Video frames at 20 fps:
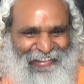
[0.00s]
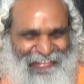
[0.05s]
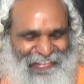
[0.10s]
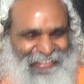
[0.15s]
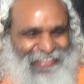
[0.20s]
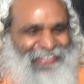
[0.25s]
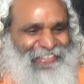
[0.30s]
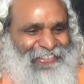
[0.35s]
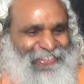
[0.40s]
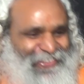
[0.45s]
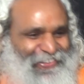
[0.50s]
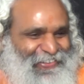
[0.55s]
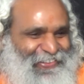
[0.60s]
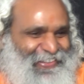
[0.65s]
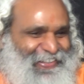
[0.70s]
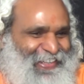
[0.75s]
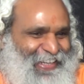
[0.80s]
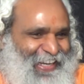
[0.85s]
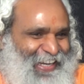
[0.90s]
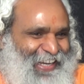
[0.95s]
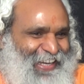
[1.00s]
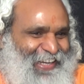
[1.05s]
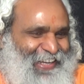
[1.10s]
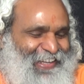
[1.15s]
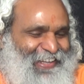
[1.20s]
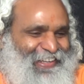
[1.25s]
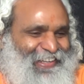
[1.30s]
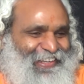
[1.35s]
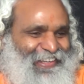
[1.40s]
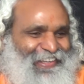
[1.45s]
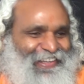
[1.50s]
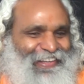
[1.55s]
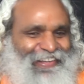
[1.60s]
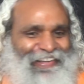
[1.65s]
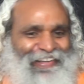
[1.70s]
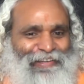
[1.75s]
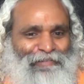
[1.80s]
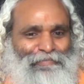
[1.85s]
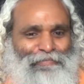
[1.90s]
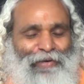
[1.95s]
Just a joke, okay?
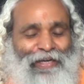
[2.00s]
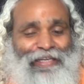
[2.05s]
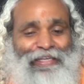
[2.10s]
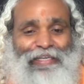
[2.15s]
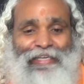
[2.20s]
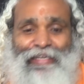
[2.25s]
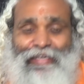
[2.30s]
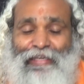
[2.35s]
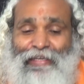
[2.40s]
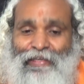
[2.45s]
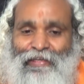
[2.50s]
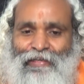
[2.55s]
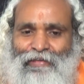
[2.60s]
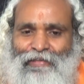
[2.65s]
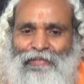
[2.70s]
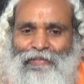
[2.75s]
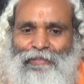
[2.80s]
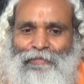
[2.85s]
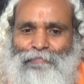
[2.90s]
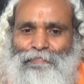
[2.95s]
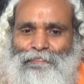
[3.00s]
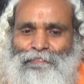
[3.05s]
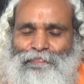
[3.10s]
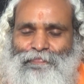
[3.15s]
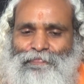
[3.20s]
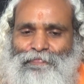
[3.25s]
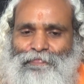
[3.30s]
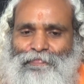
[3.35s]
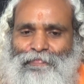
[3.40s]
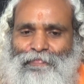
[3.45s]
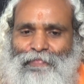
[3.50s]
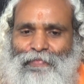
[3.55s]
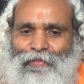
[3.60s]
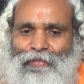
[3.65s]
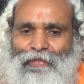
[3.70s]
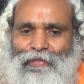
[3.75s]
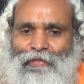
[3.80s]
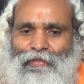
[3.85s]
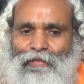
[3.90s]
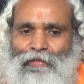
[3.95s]
But here,
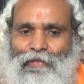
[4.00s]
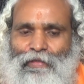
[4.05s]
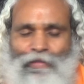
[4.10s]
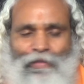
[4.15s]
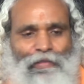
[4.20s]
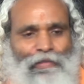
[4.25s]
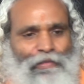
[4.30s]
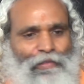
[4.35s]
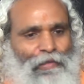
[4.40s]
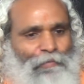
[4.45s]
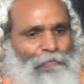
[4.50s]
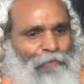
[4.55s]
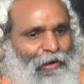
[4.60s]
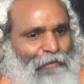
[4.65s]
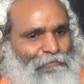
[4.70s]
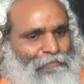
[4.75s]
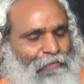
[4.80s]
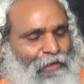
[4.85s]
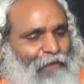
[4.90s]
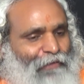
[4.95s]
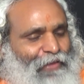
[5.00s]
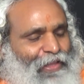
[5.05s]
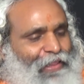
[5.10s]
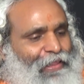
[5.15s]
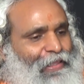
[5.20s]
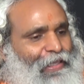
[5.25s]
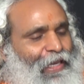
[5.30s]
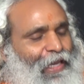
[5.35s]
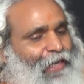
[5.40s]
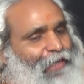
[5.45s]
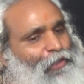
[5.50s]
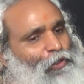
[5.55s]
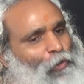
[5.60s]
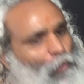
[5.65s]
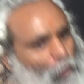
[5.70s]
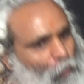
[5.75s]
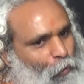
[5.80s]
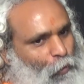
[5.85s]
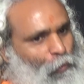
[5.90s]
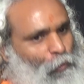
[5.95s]
the Brahma Vidya
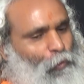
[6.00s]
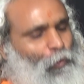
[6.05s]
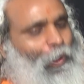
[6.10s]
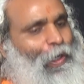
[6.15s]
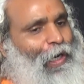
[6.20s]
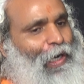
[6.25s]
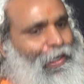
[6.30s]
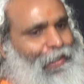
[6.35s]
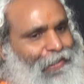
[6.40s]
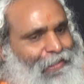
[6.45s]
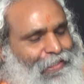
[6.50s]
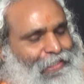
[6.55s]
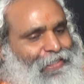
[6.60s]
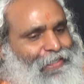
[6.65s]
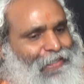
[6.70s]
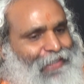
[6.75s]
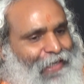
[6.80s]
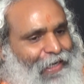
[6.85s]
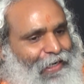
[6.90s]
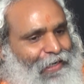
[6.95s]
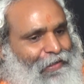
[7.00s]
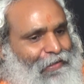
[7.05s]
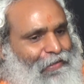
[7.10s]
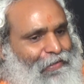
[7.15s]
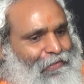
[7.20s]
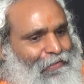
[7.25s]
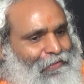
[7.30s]
to understand,